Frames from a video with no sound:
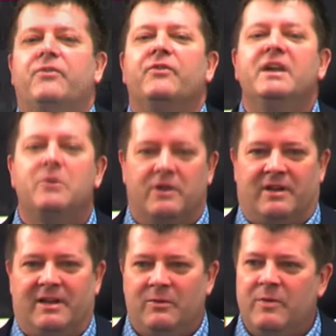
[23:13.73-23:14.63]

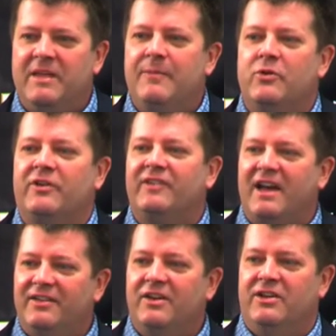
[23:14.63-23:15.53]
Frequently, when people are
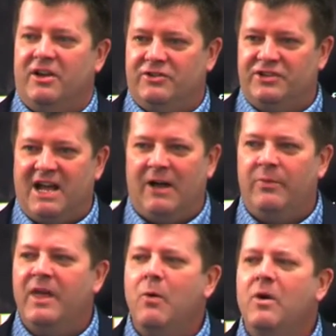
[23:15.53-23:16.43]
assessing a young
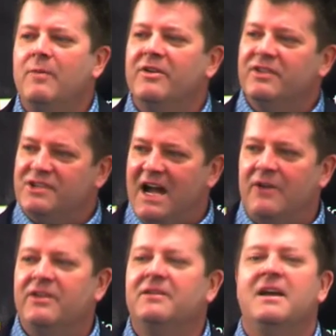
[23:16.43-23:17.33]
child, they'll want to bring the
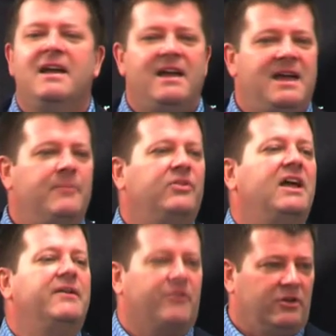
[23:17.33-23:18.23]
child in and
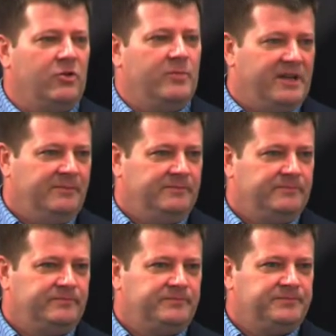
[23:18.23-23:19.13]
play for a little bit,
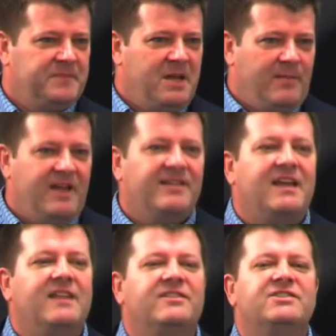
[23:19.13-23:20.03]
because
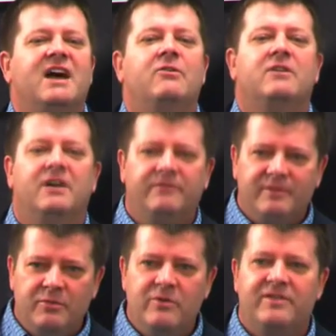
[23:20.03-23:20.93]
that gets the child
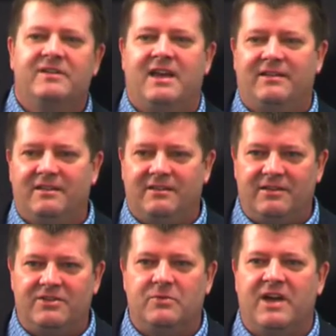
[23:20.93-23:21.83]
comfortable with the testing
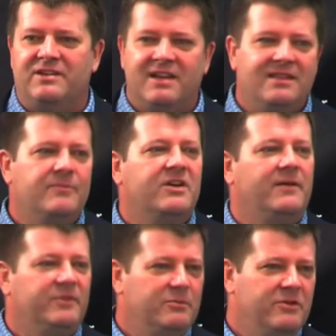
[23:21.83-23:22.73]
situation, get them
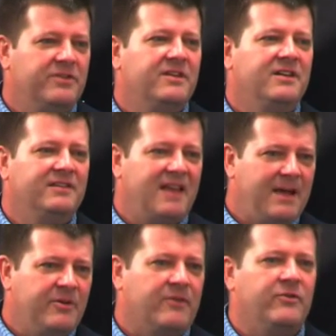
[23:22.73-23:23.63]
comfortable with the
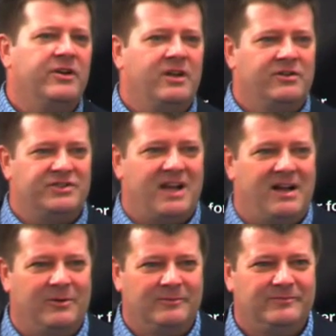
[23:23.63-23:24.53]
examiner for a young
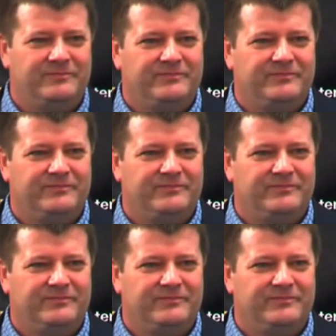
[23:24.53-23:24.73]
child.